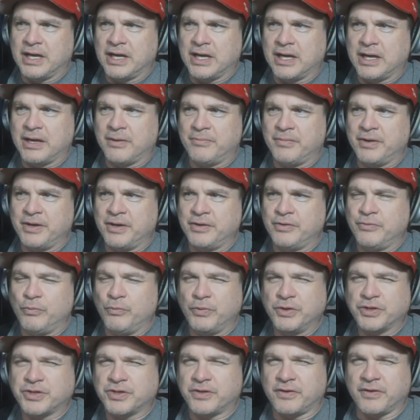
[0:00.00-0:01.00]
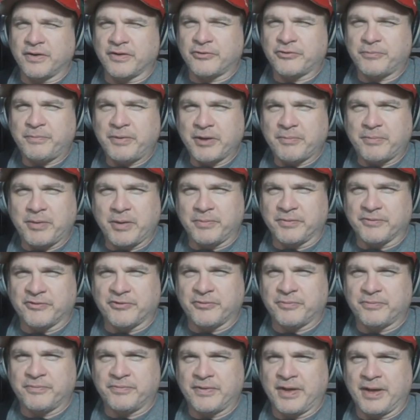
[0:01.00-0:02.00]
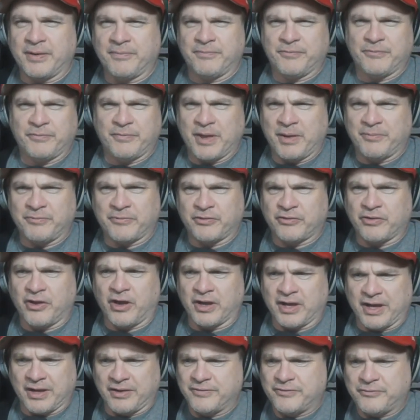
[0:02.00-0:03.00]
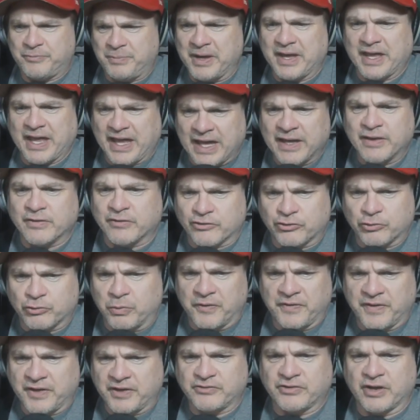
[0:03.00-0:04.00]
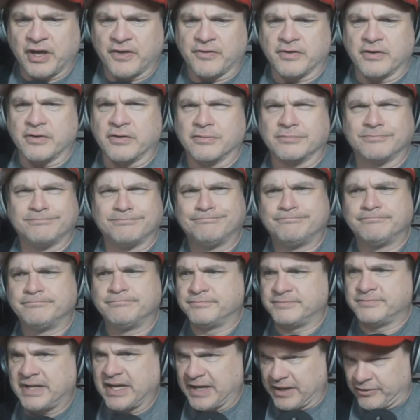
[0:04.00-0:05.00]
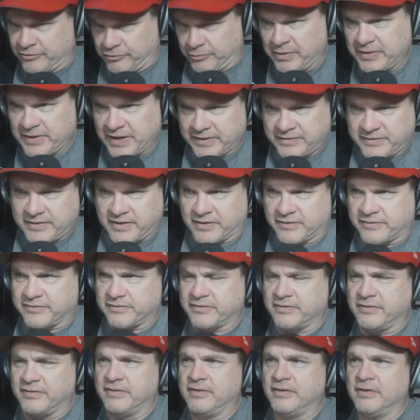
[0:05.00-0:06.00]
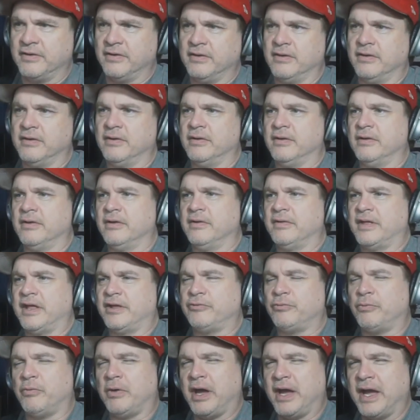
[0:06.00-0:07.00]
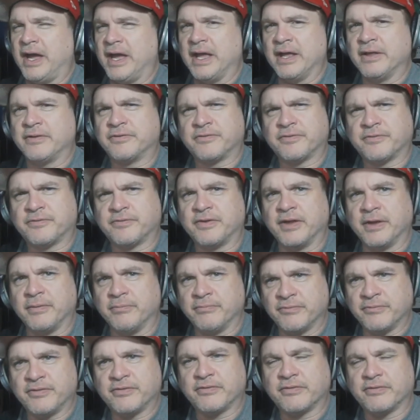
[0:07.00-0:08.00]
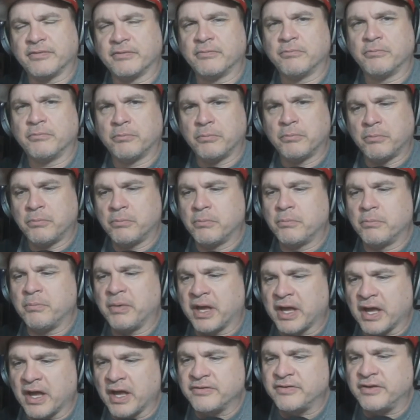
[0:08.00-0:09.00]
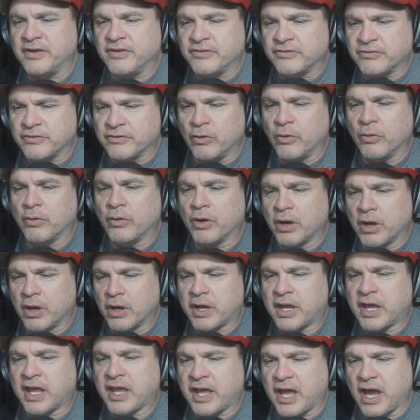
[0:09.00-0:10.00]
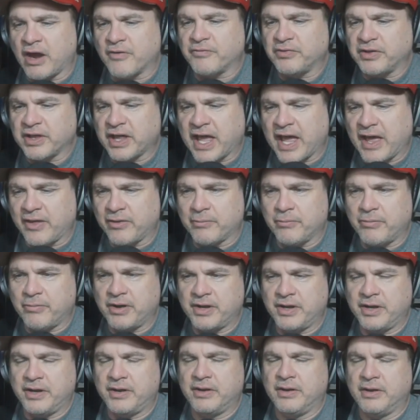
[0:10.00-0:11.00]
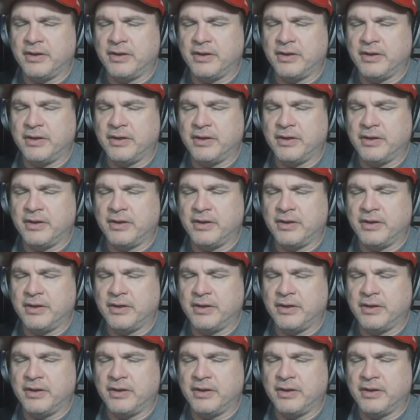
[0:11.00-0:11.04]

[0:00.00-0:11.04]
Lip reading: I mean, we shouldn't expect people them to speak English with each other. Like, it should be like this. That's why it seems, because he's so carefully calibrated,